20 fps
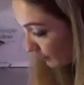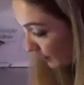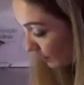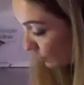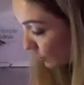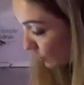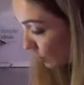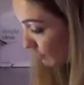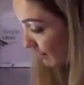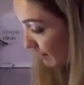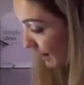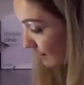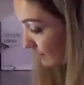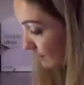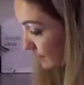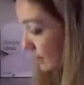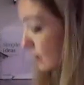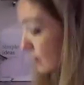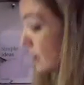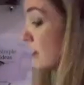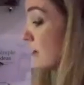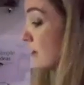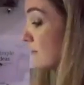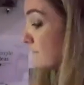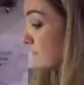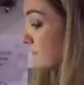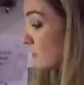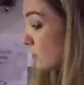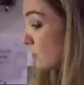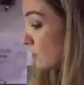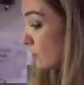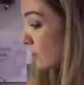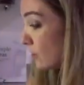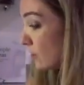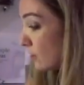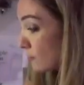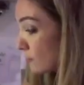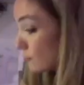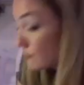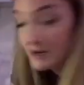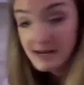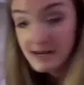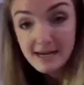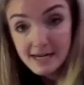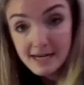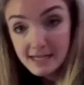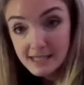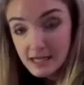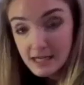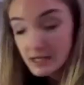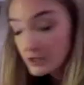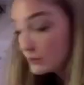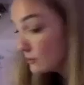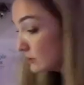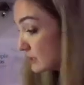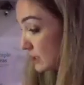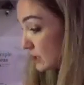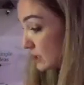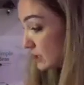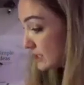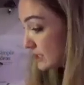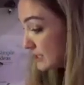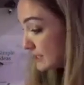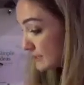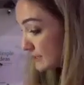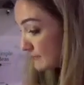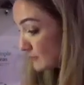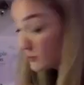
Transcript: Warm up for reheating your dishes,